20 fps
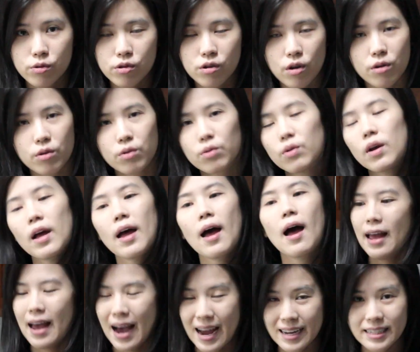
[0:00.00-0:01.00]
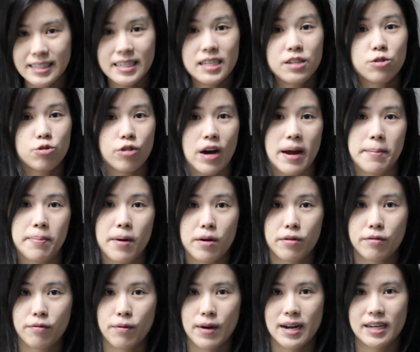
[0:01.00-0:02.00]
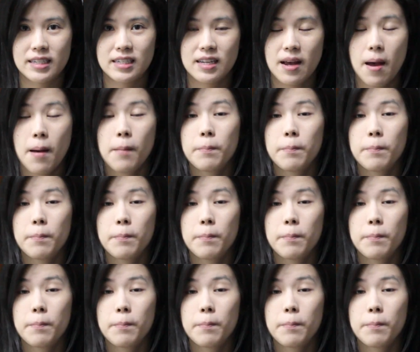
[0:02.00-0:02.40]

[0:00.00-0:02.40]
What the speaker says: So I did try both ways,